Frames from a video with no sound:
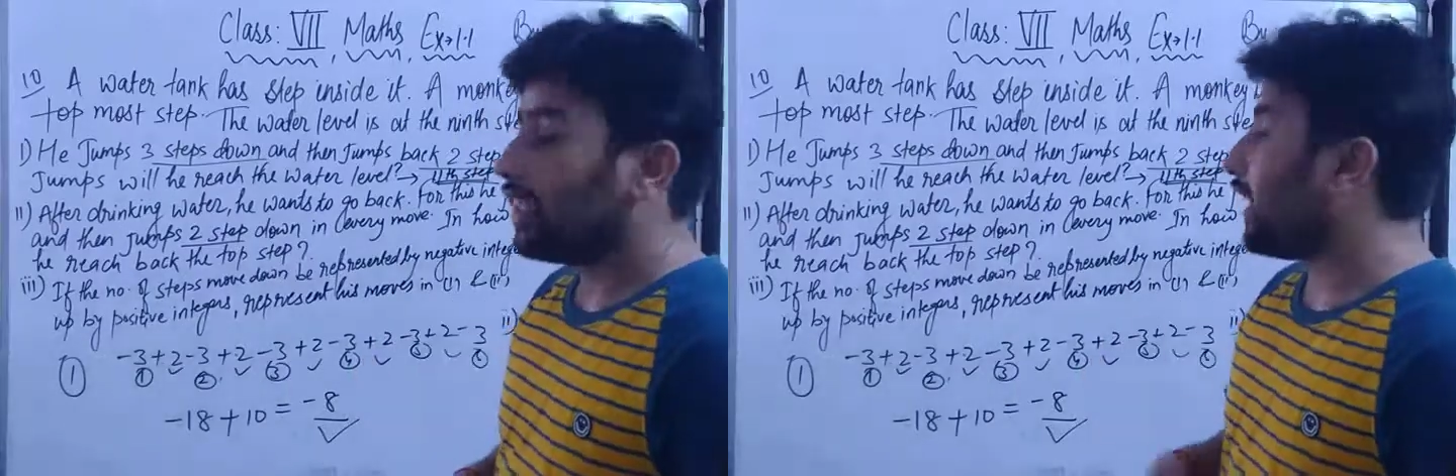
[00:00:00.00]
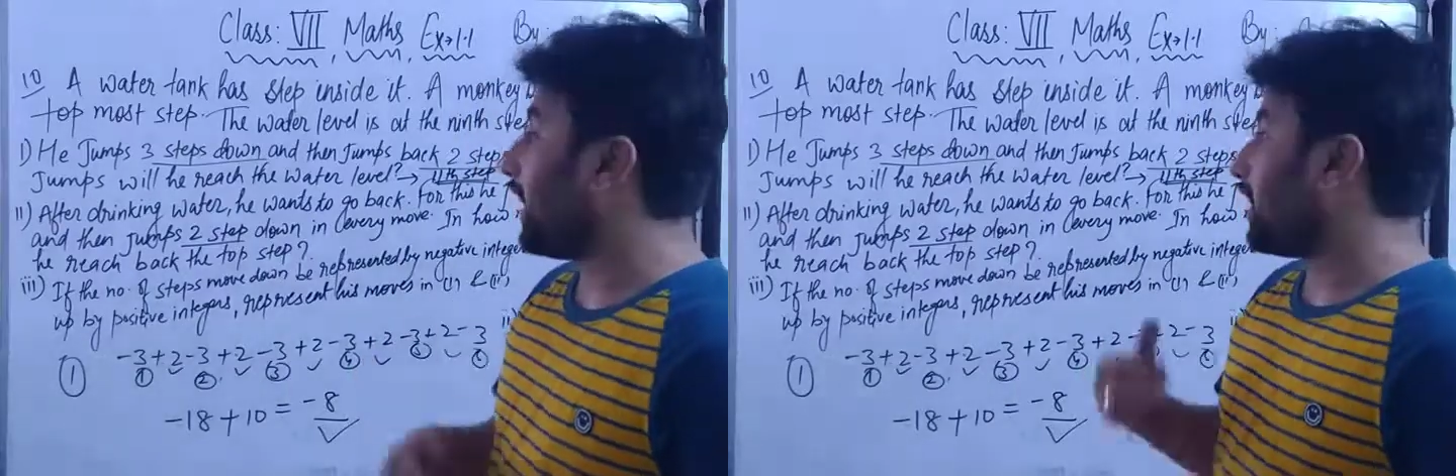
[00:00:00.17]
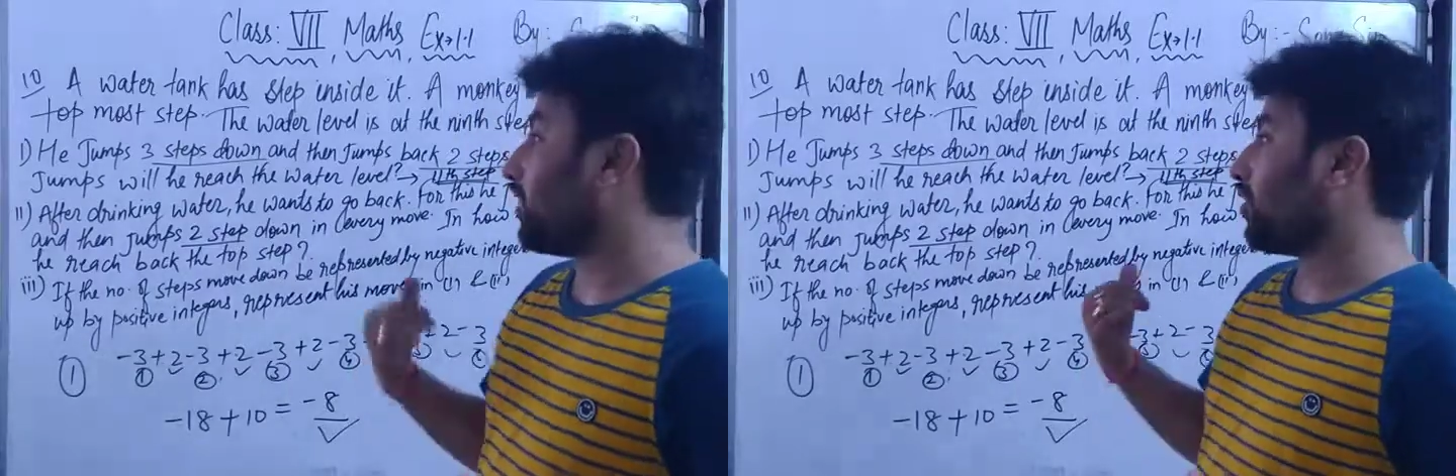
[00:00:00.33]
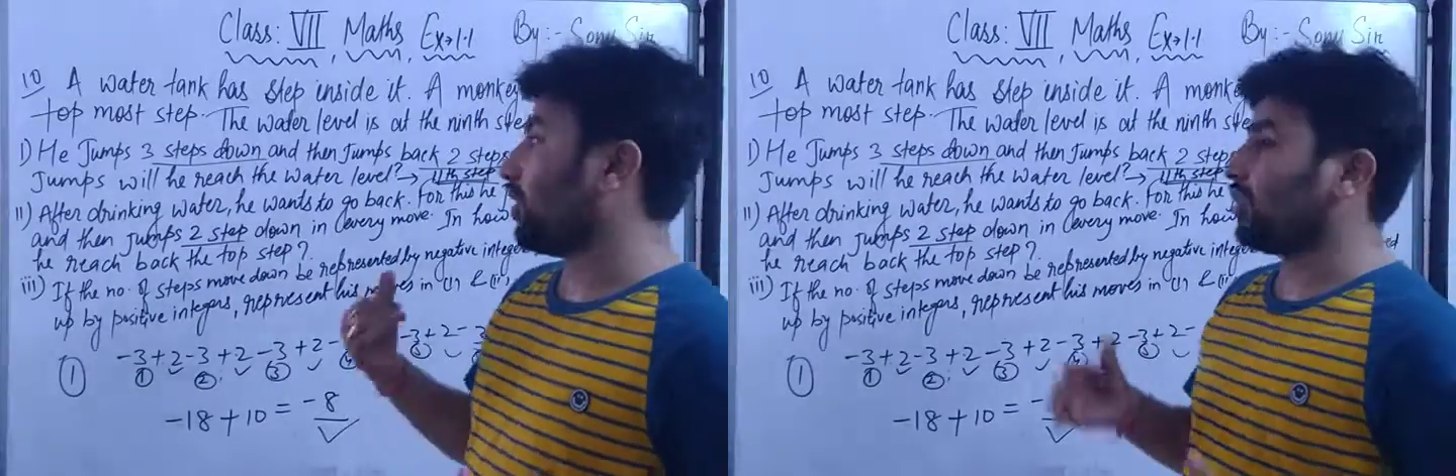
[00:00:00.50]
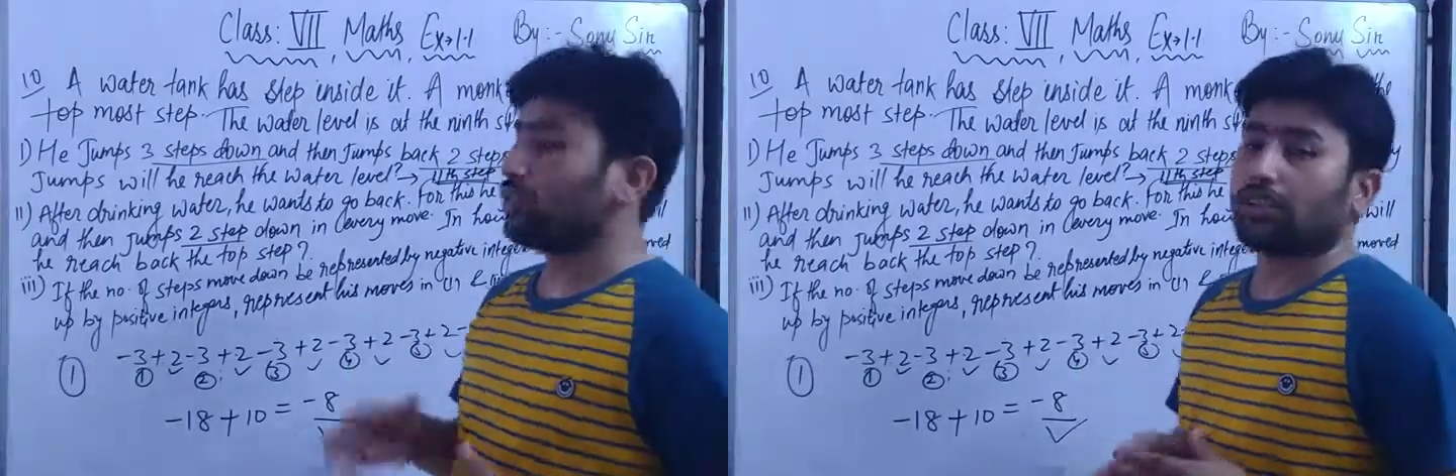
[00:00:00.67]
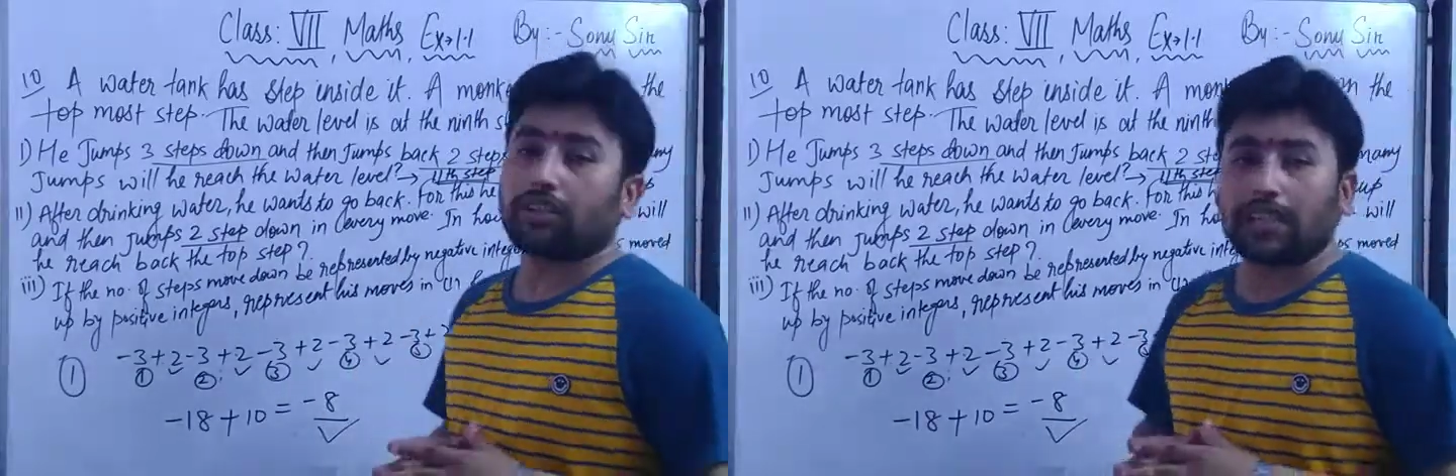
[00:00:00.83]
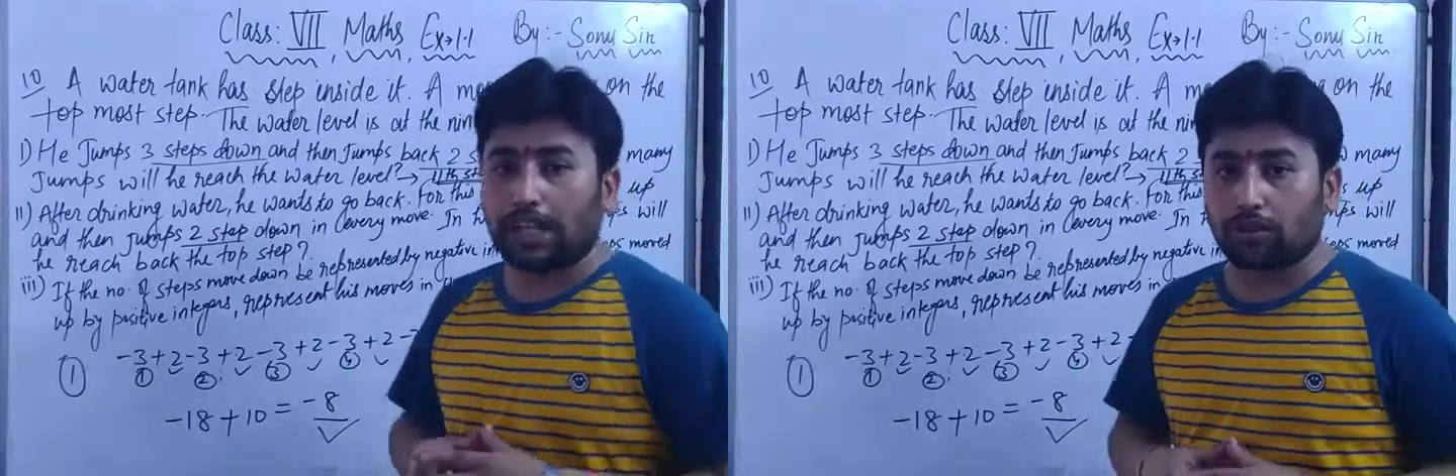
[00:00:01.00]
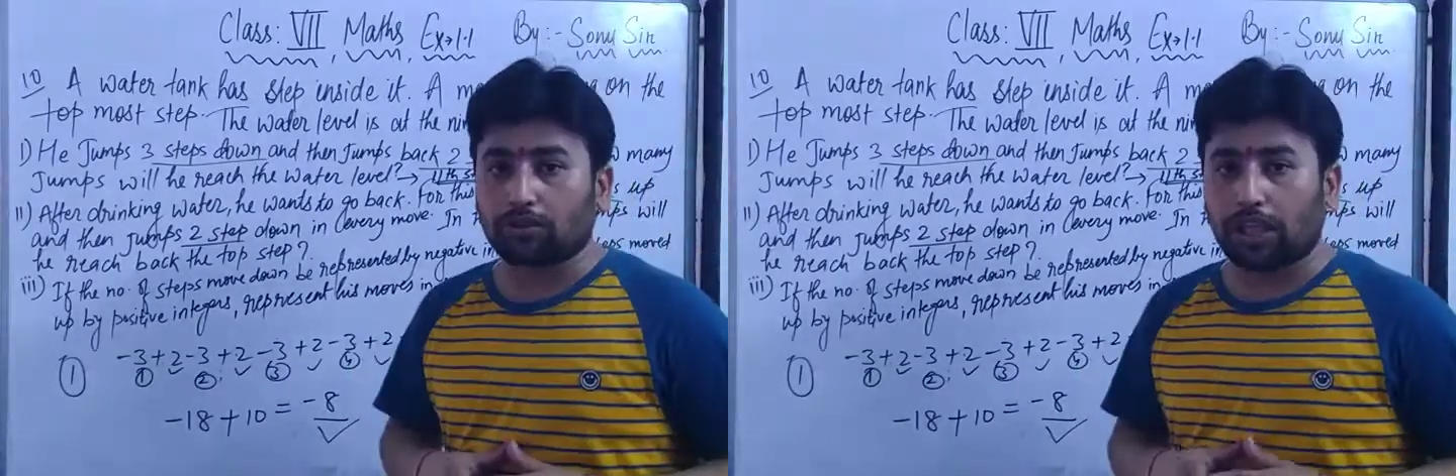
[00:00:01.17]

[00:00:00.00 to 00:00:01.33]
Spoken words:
Take a screenshot. Thank you